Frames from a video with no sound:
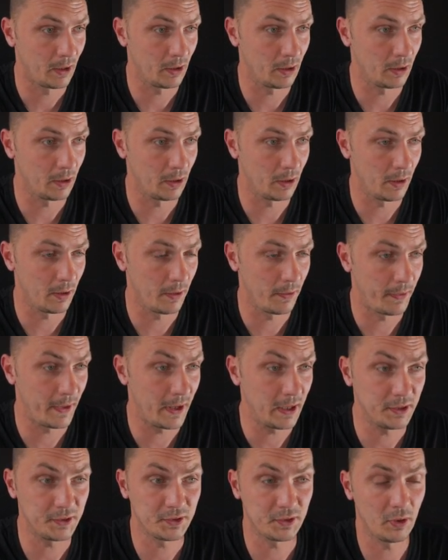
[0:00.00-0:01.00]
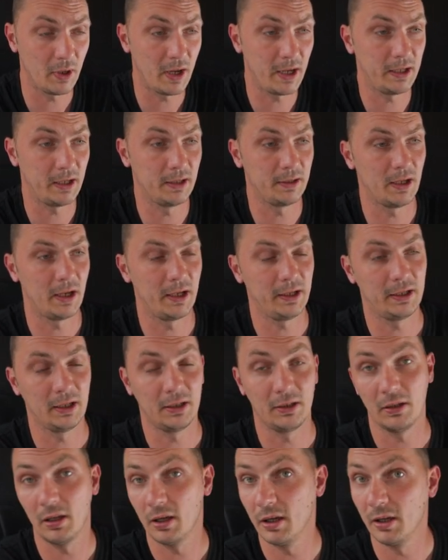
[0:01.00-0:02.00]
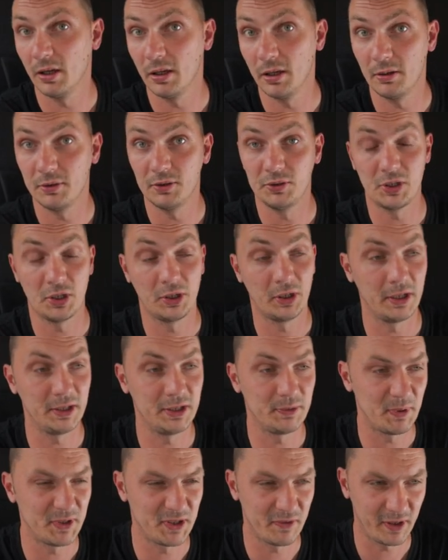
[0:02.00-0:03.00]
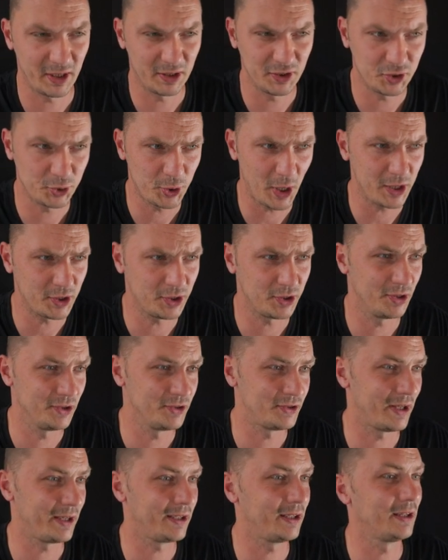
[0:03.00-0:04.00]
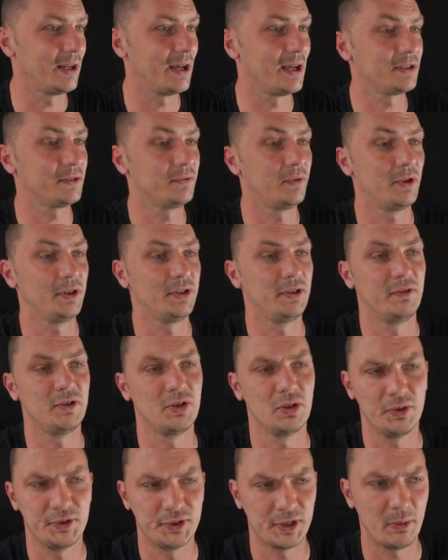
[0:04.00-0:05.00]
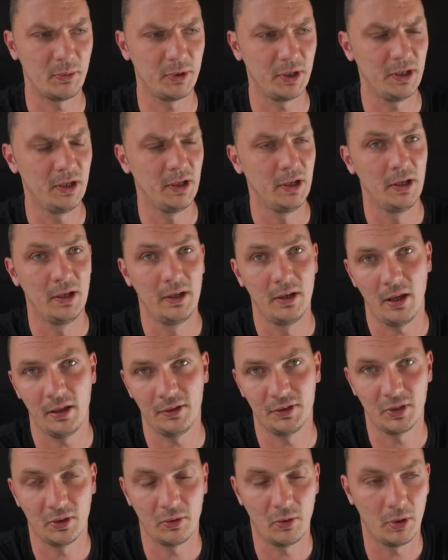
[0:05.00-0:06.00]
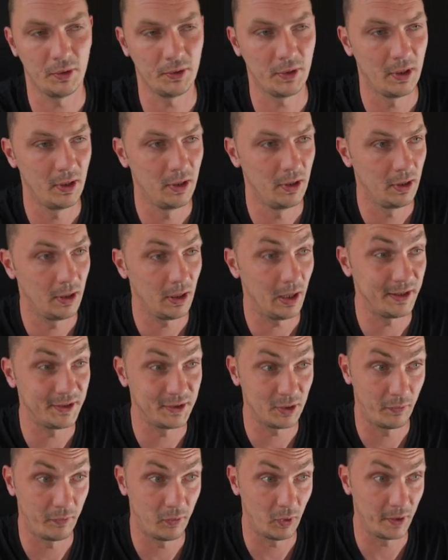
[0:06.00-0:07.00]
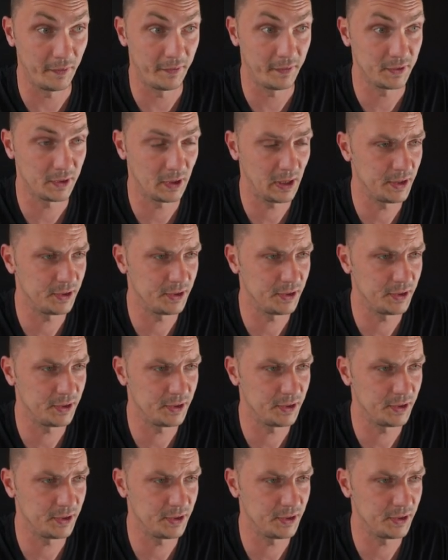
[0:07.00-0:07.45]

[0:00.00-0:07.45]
uh, things. So I can I can uh, generate specific instructions, I can ask for individual summary, and so on and so forth. So